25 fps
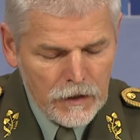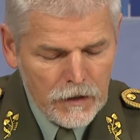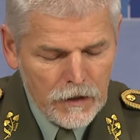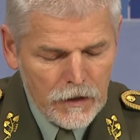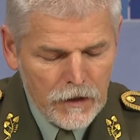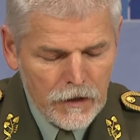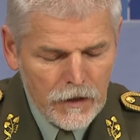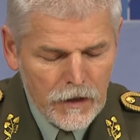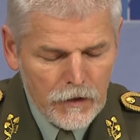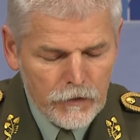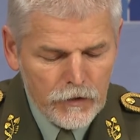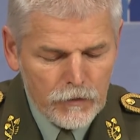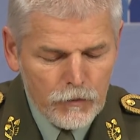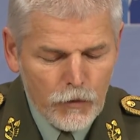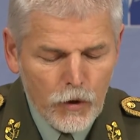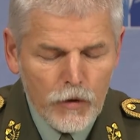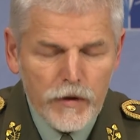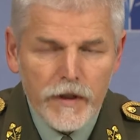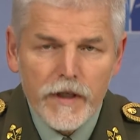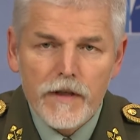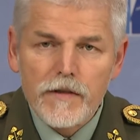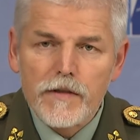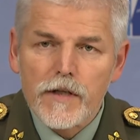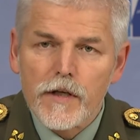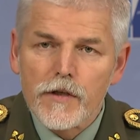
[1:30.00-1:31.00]
In our
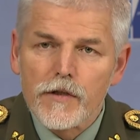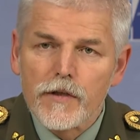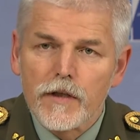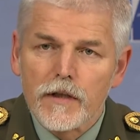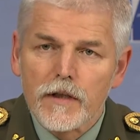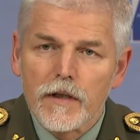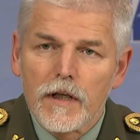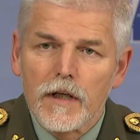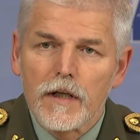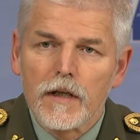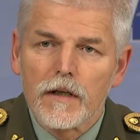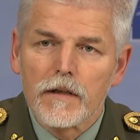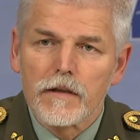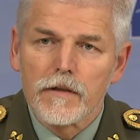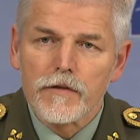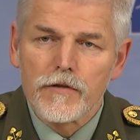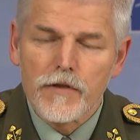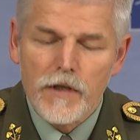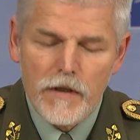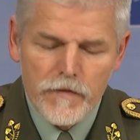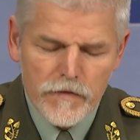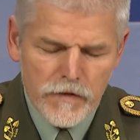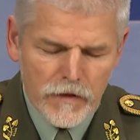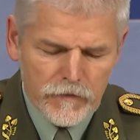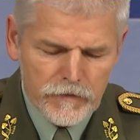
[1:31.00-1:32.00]
morning session, the
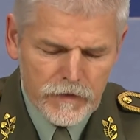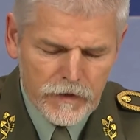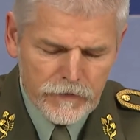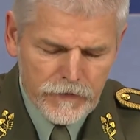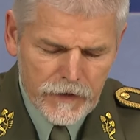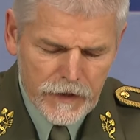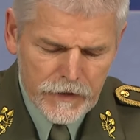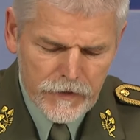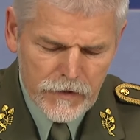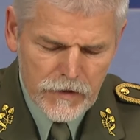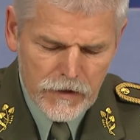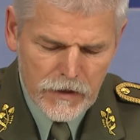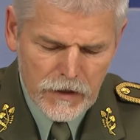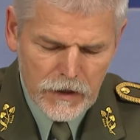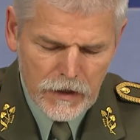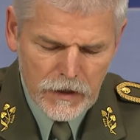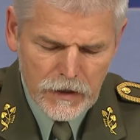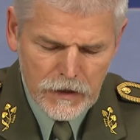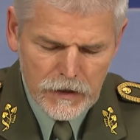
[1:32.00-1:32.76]
Chiefs of Defense